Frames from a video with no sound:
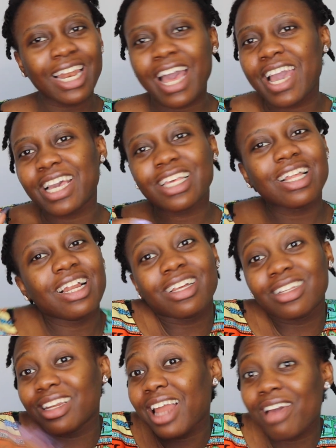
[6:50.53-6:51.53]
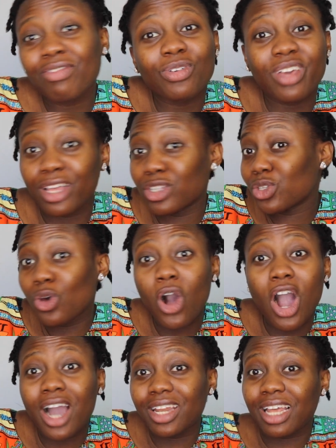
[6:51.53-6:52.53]
Like, life could get so
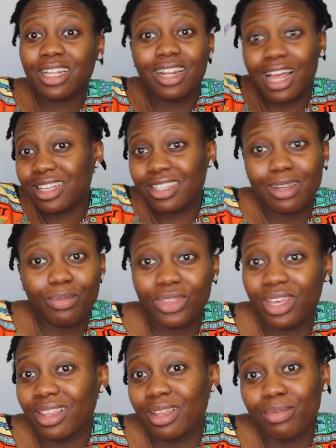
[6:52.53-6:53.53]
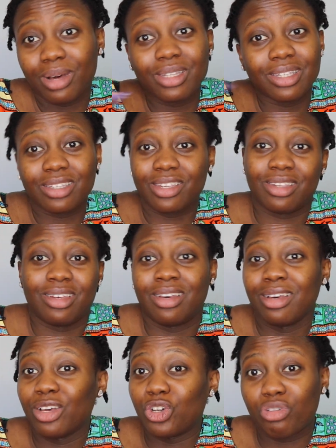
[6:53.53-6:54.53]
hard. Like, the last thing I'm thinking about is
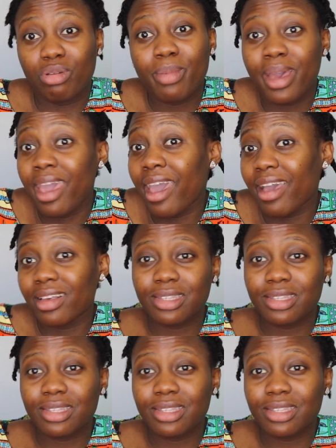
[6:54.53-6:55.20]
trim my hair.